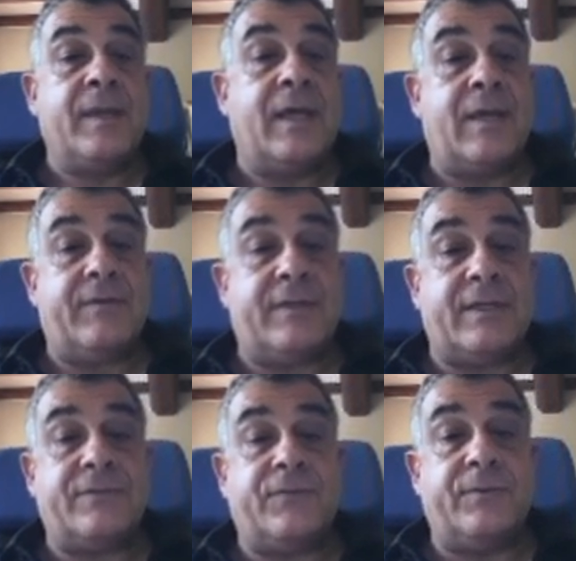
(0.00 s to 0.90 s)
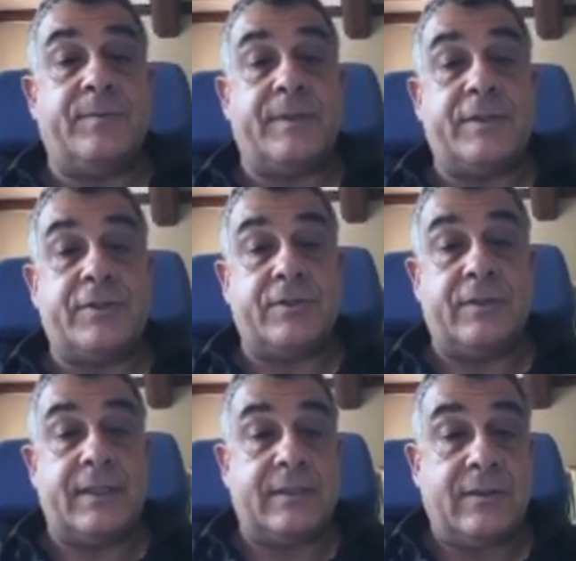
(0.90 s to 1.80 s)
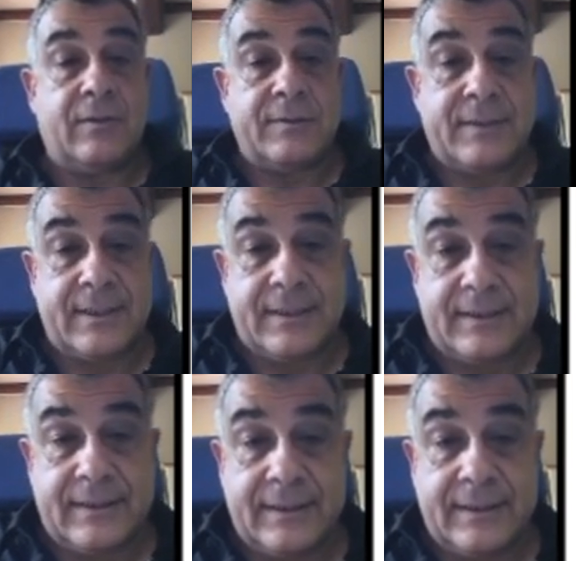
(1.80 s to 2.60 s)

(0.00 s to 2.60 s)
have a transformation at constant